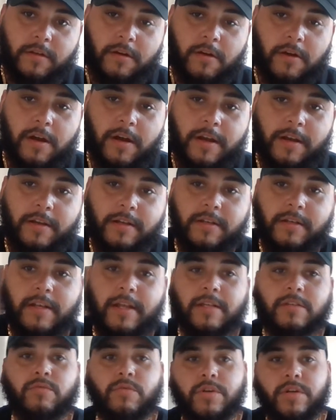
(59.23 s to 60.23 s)
Alright,
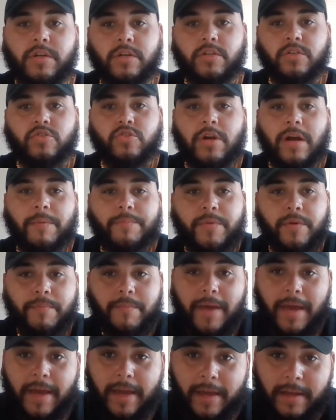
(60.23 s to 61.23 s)
that's where you're going to drop your
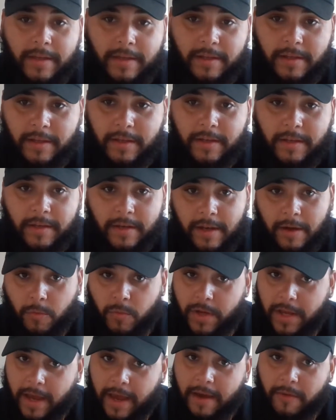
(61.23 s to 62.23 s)
mag. Now
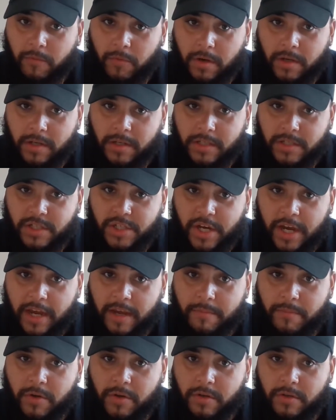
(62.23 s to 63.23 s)
we have one in the
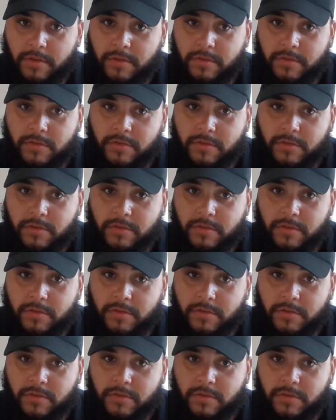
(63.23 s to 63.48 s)
chamber.